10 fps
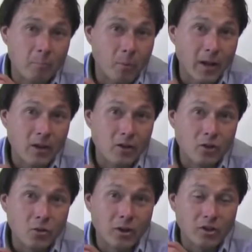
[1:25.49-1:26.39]
brand
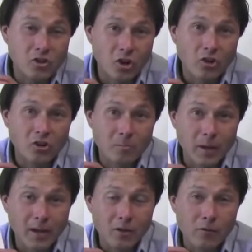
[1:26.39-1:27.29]
new instruction
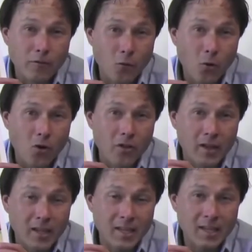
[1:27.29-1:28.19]
manual for
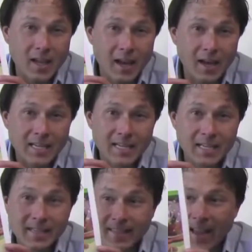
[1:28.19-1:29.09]
the
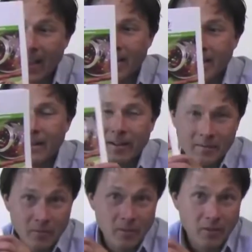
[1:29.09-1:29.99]
EXC10.
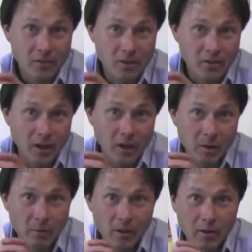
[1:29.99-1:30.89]
This does not
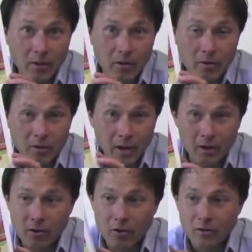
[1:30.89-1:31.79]
come with any other
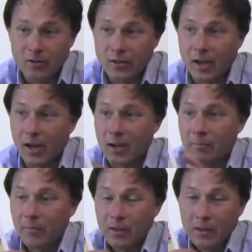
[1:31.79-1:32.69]
dehydrator at this
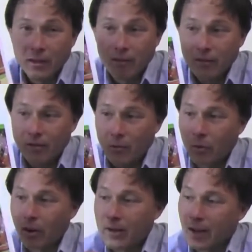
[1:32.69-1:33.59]
time. This is a
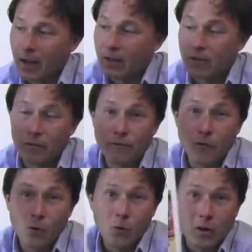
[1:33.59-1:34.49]
really nice
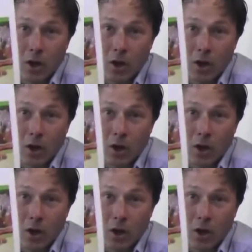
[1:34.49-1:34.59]
full